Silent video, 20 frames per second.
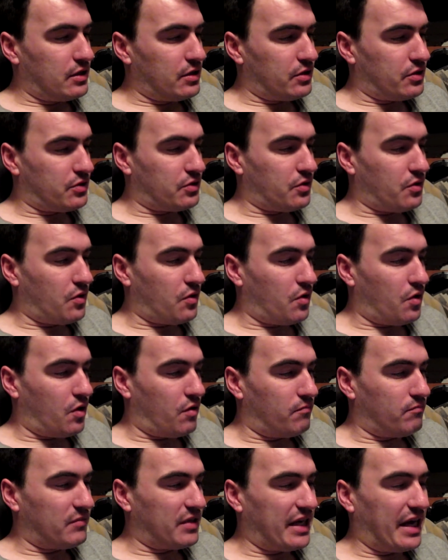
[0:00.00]

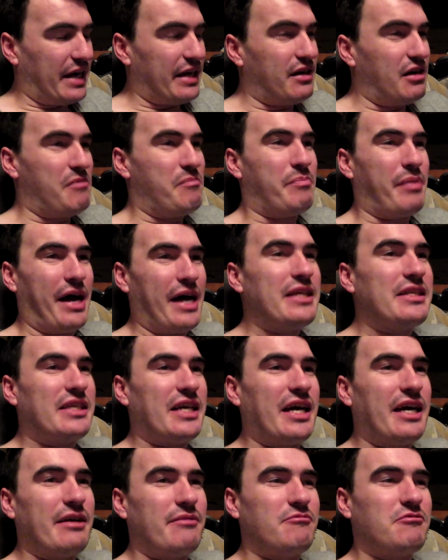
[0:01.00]
So, kind of a bad
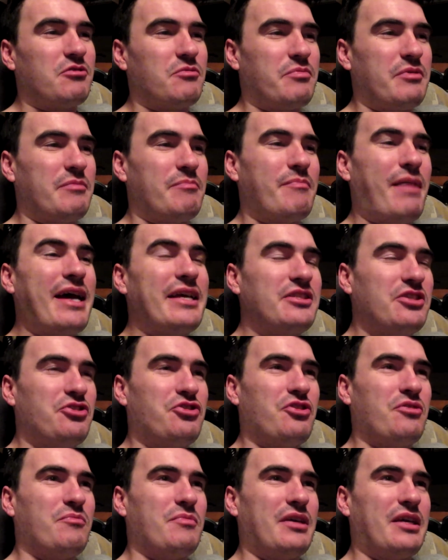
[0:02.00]
time to be
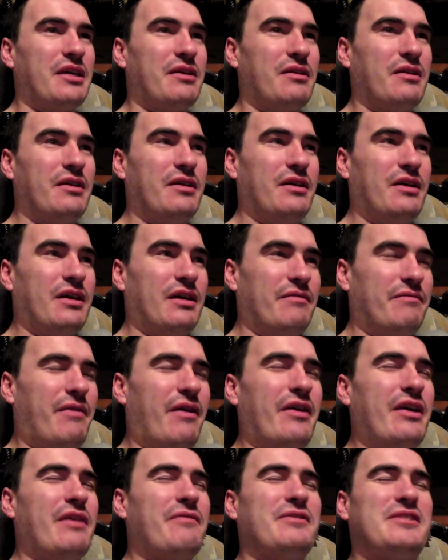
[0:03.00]
messaging me.
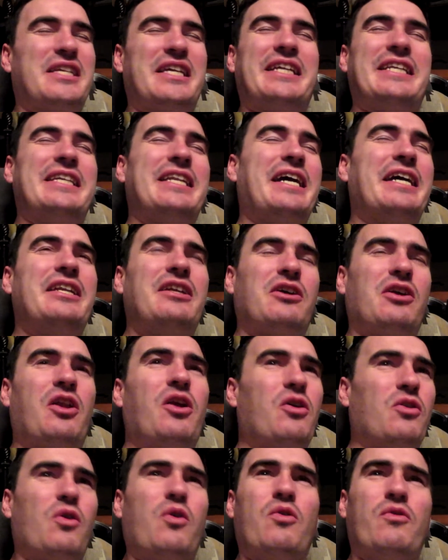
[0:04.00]
Fair enough, it's like 9
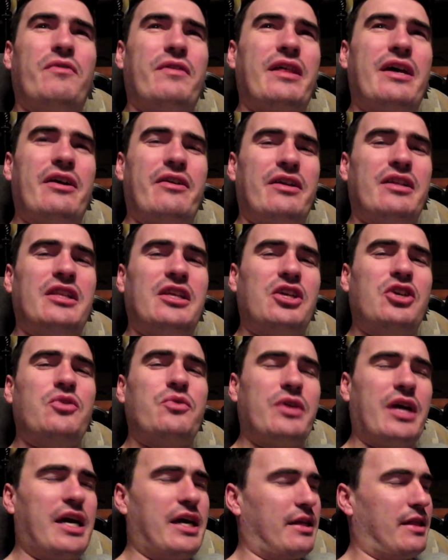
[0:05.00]
o'clock over there in the
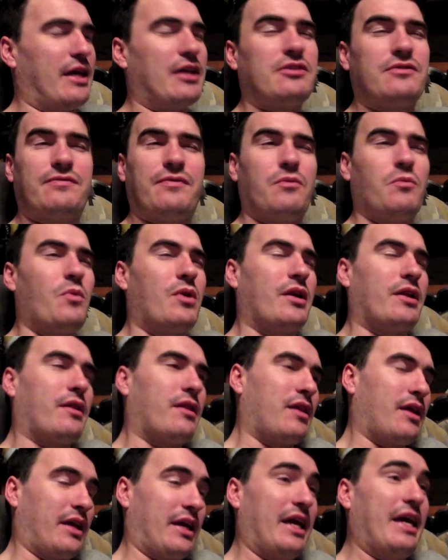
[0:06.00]
UK. That's for one
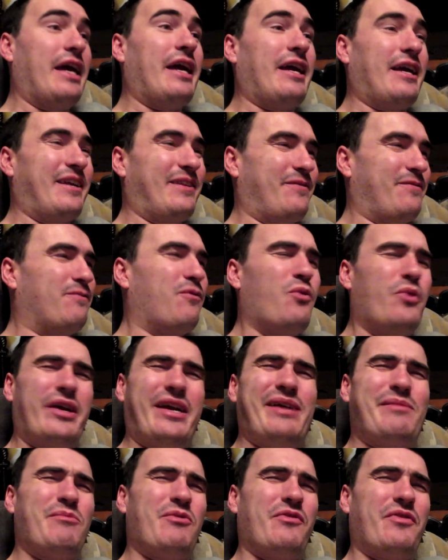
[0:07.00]
thing. It's 4
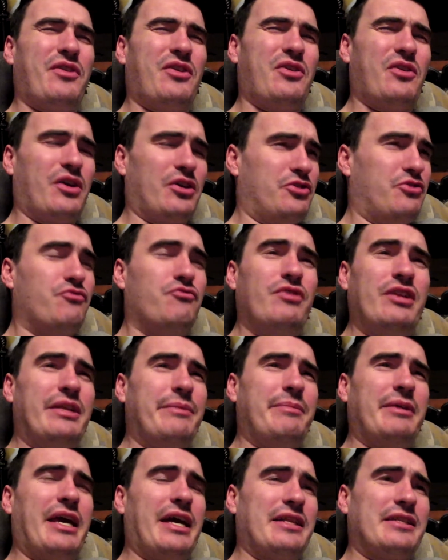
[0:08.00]
a.m. over here. I should really
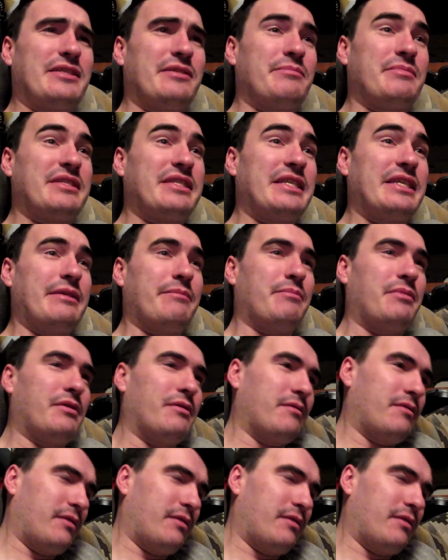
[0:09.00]
be getting some sleep.